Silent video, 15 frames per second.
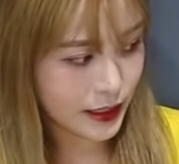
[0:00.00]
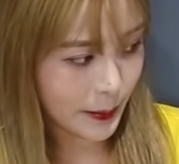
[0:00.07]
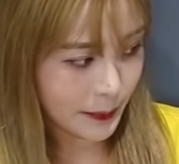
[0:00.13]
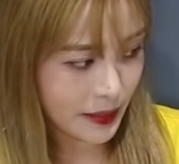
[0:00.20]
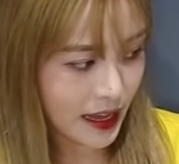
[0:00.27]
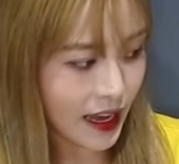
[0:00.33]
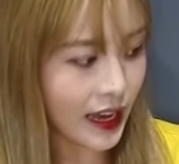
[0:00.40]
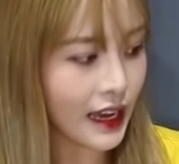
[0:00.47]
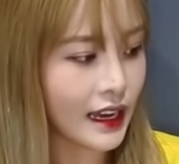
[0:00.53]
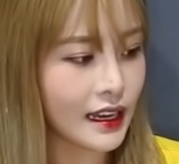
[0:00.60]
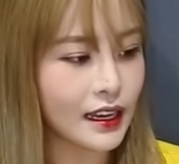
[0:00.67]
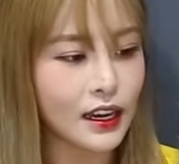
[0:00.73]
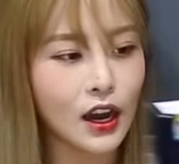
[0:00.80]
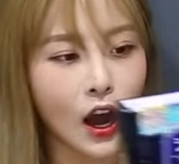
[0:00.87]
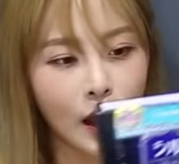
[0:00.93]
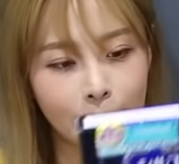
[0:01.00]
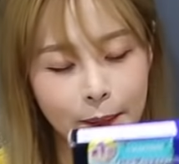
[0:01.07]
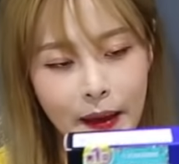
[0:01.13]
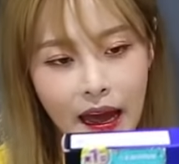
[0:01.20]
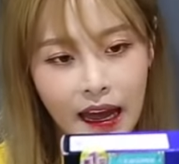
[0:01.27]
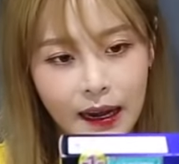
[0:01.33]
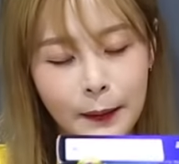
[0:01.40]
something cotton
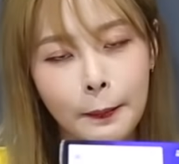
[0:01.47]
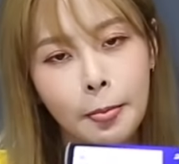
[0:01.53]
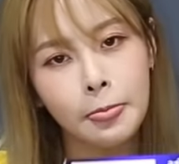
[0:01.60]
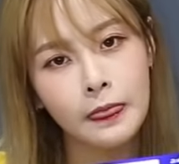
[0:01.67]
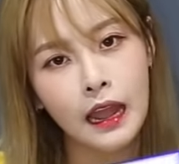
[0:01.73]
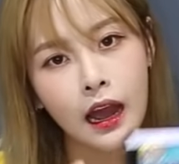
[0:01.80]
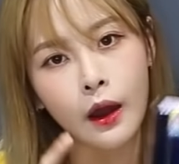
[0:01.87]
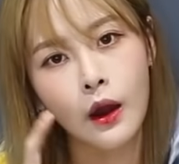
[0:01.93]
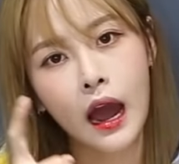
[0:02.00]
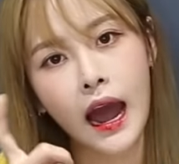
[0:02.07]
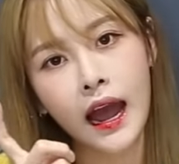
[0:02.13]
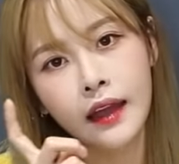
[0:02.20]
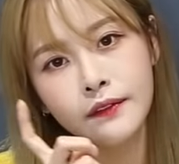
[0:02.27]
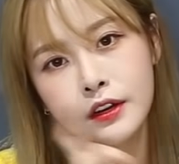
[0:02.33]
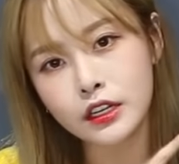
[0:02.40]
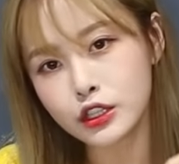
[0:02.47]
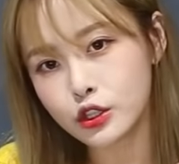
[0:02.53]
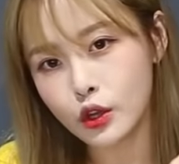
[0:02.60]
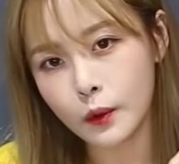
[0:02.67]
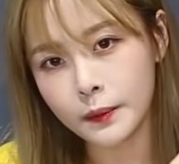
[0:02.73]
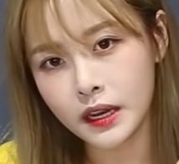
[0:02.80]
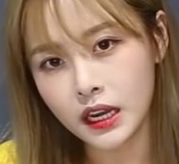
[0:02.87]
pad. Now, I've heard
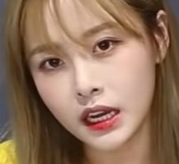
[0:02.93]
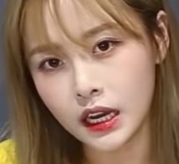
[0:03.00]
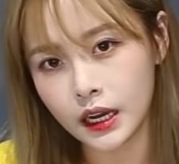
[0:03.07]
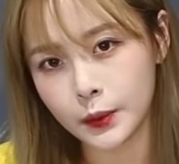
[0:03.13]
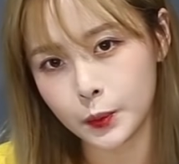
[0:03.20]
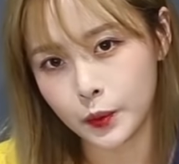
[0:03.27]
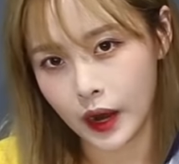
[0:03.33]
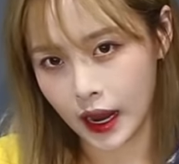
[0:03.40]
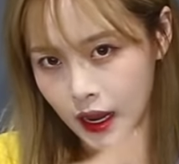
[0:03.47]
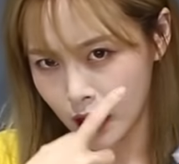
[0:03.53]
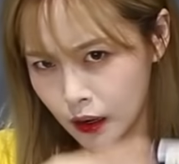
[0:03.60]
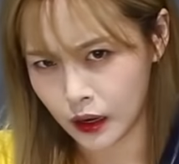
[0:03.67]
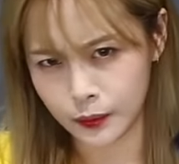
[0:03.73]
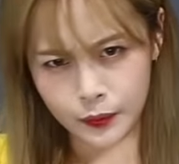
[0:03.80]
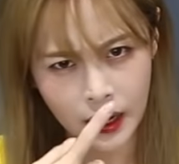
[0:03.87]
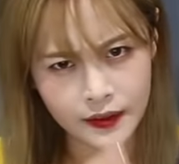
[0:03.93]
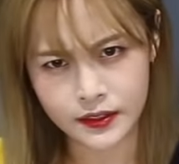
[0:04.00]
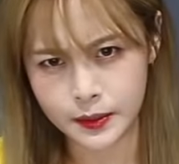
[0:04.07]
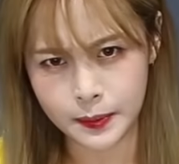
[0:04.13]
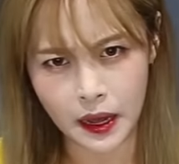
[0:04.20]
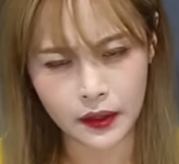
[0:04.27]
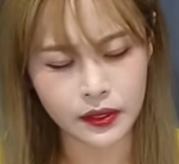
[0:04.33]
so many good
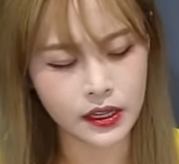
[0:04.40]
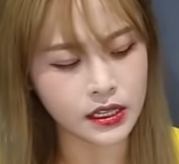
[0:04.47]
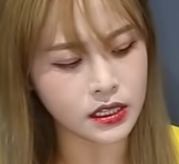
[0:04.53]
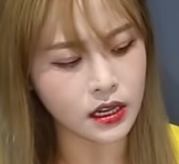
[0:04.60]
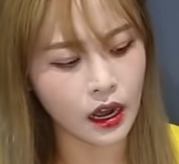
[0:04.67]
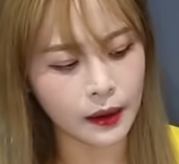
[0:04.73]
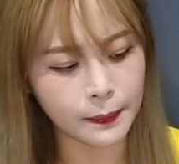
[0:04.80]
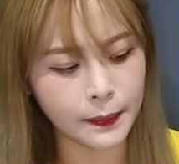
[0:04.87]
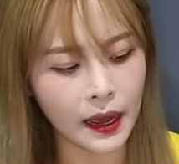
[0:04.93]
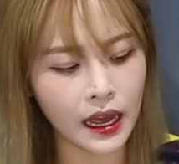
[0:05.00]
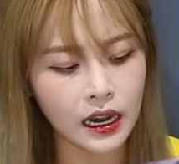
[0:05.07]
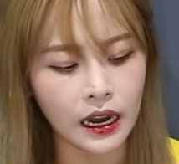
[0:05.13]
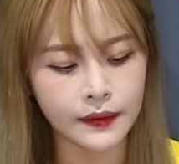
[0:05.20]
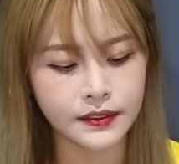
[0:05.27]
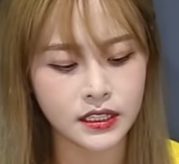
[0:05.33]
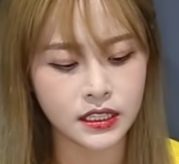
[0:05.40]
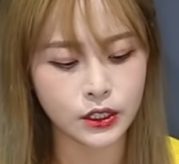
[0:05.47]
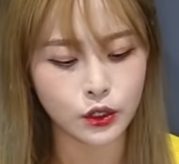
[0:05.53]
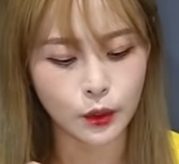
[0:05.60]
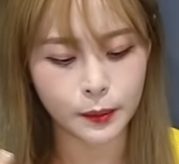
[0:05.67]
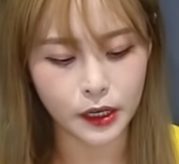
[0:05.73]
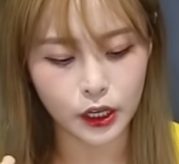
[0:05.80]
raves about this cotton pad. I've
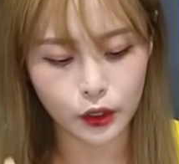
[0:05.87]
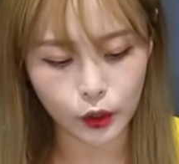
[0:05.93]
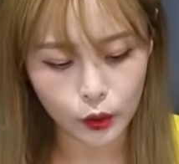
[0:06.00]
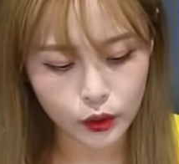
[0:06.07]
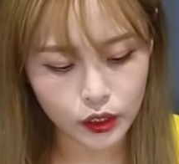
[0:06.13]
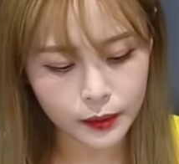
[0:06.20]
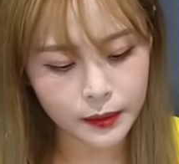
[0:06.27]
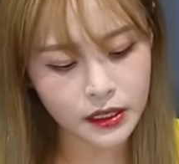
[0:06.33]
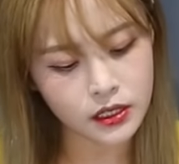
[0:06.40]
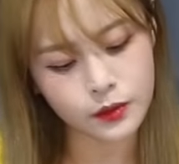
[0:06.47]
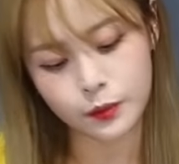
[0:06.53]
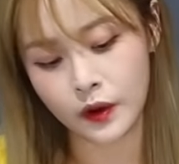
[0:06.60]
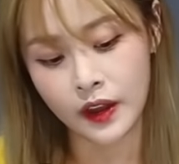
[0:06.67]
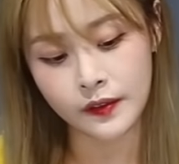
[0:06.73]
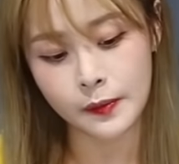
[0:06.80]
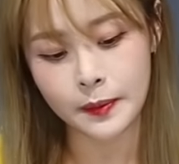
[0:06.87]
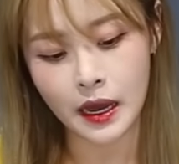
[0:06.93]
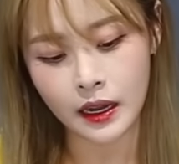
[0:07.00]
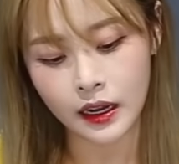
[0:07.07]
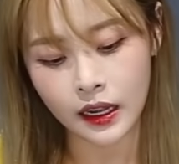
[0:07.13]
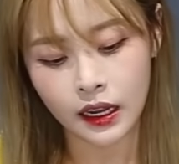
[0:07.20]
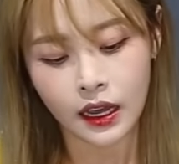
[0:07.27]
seen so many YouTubers rave
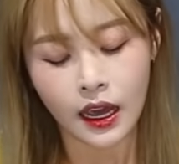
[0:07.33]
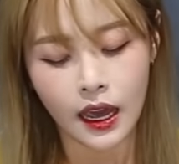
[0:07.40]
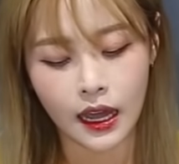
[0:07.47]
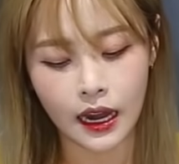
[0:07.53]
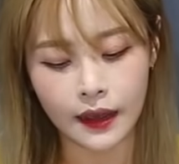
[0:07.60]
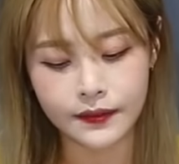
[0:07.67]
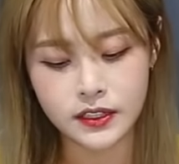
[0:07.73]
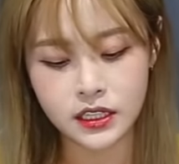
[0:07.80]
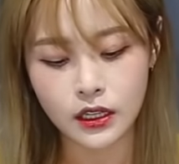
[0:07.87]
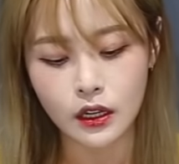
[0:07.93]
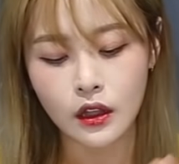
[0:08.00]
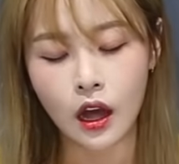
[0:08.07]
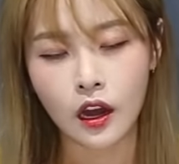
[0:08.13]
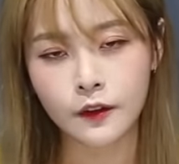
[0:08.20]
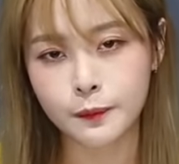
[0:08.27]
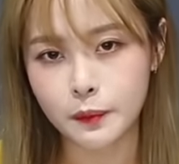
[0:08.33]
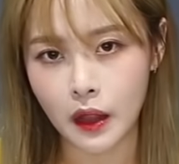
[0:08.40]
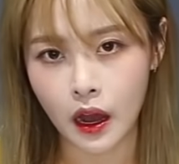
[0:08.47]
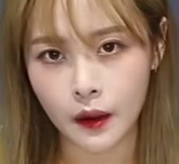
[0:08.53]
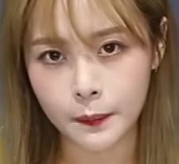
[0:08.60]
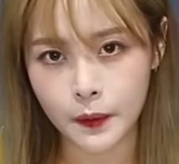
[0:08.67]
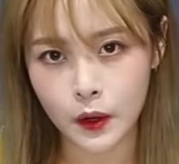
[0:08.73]
about it, and I've seen a lot of
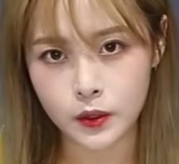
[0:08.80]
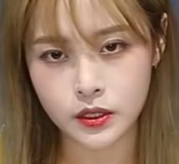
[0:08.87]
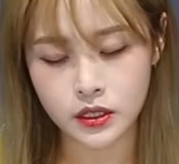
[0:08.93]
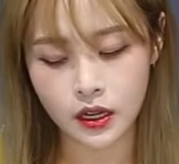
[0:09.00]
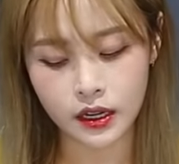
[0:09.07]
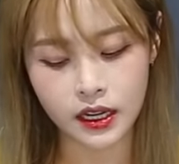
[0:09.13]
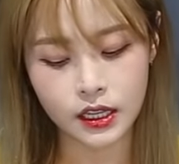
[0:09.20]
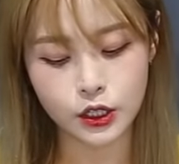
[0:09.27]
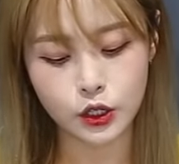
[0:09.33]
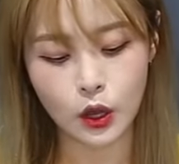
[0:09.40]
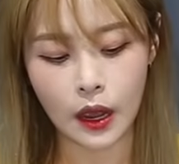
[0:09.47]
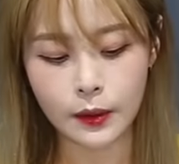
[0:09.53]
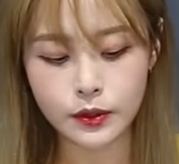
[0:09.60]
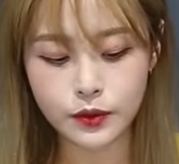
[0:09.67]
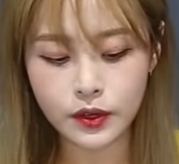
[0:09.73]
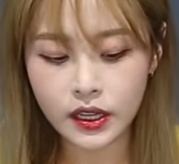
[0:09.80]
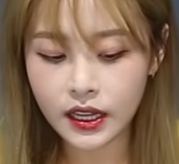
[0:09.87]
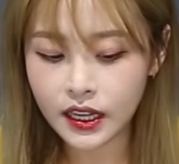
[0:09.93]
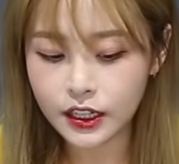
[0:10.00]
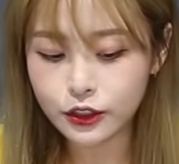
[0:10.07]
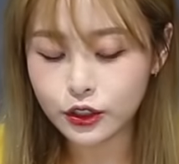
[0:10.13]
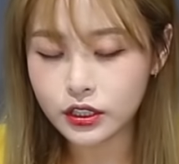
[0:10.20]
blog posts on it, so I was
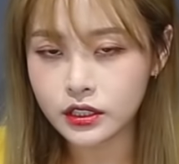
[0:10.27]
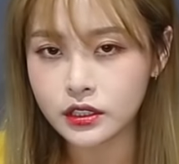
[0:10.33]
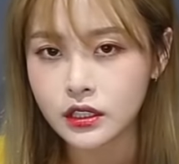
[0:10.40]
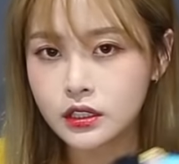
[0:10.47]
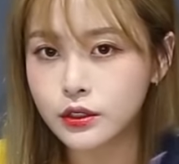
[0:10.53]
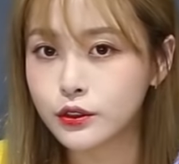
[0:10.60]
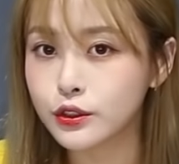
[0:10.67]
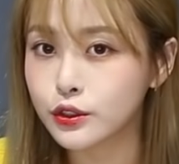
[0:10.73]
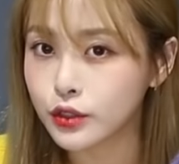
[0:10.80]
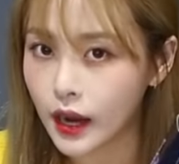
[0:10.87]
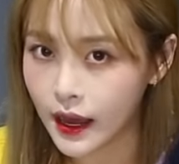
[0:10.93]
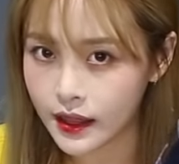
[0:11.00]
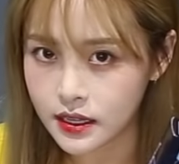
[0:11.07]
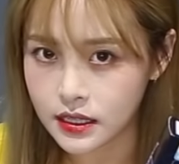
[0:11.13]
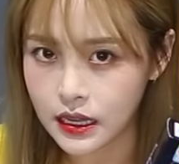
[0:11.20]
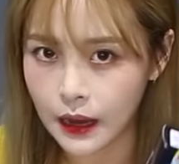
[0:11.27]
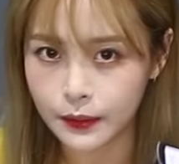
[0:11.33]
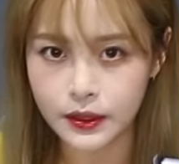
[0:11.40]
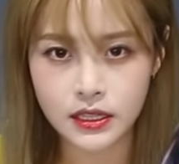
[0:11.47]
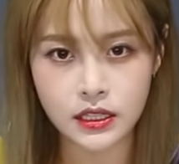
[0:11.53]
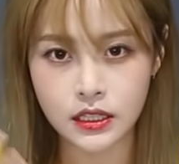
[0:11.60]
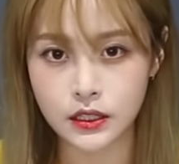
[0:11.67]
really interested to try this
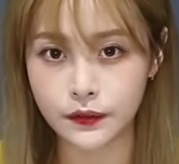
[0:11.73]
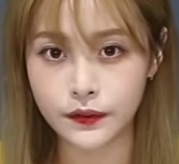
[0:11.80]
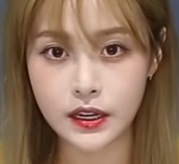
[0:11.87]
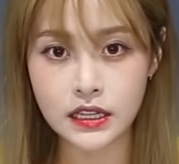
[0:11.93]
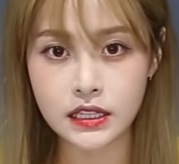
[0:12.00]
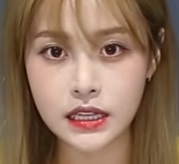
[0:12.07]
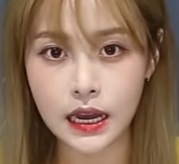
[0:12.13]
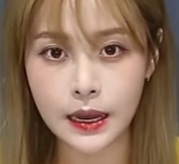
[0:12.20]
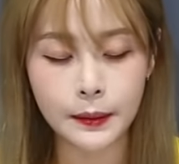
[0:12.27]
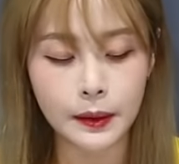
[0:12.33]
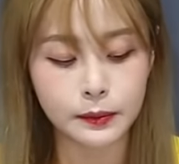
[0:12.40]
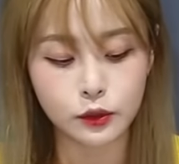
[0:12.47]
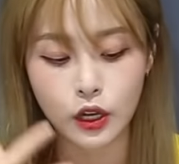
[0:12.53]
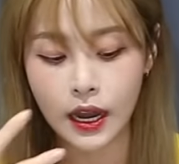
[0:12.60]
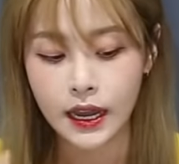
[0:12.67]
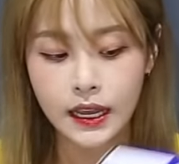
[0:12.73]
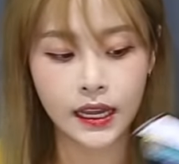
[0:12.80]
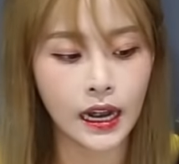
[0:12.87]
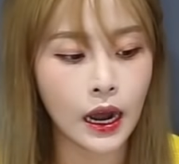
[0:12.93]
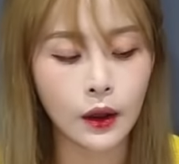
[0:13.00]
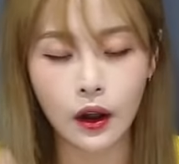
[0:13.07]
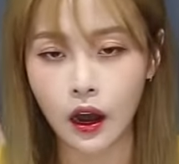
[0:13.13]
out. This is the first time I'm trying
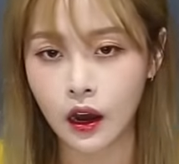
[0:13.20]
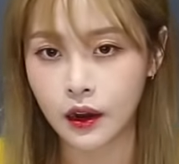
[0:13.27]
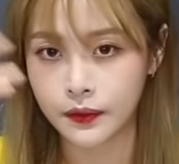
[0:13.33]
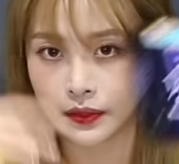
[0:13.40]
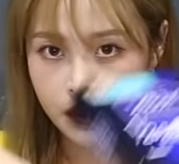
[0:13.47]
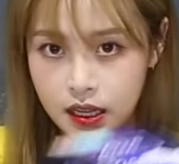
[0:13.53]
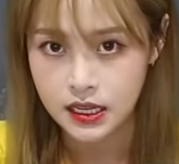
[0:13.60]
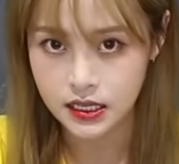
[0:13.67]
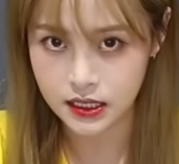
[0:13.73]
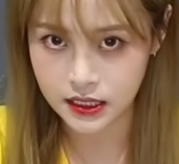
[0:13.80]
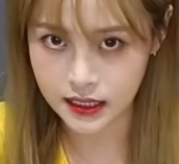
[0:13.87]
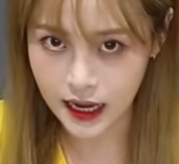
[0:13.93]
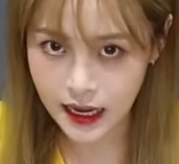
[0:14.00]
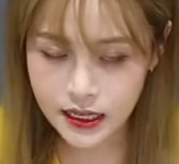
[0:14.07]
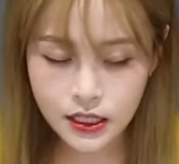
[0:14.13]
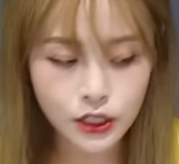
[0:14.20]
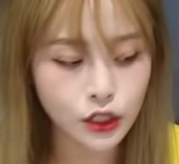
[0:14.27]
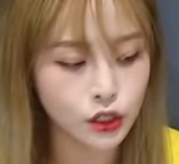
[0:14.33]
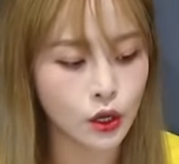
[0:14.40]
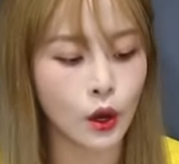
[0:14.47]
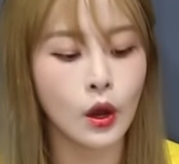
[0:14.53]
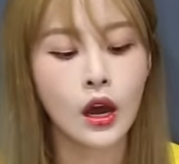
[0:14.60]
it out on this
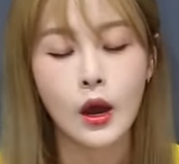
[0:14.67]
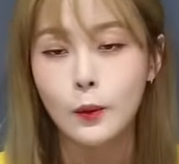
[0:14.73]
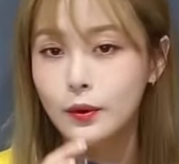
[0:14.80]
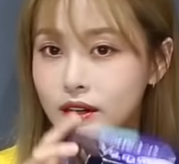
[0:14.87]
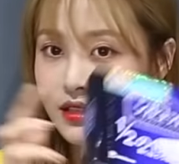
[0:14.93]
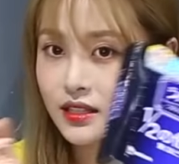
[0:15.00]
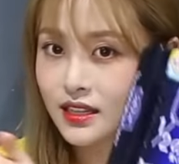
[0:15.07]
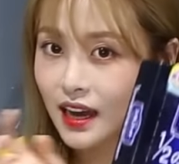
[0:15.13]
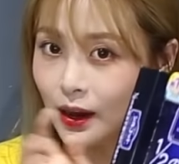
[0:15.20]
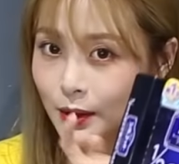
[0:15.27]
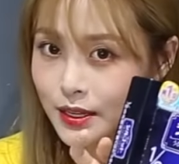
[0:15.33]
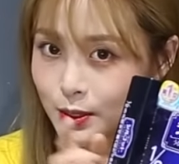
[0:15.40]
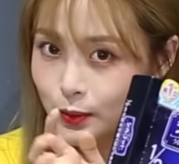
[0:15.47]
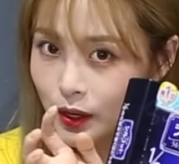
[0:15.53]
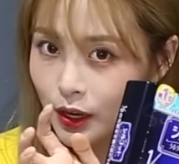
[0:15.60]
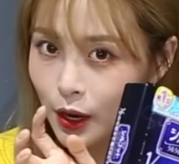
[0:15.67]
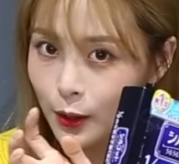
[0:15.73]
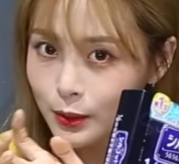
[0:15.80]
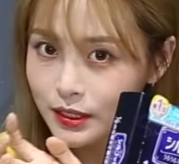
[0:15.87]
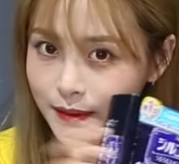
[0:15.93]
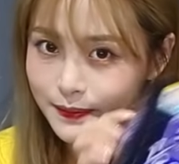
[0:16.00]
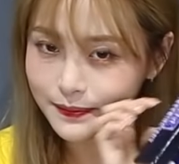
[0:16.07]
test, so we'll see how this one
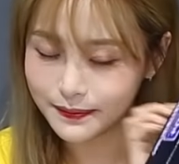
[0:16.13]
goes.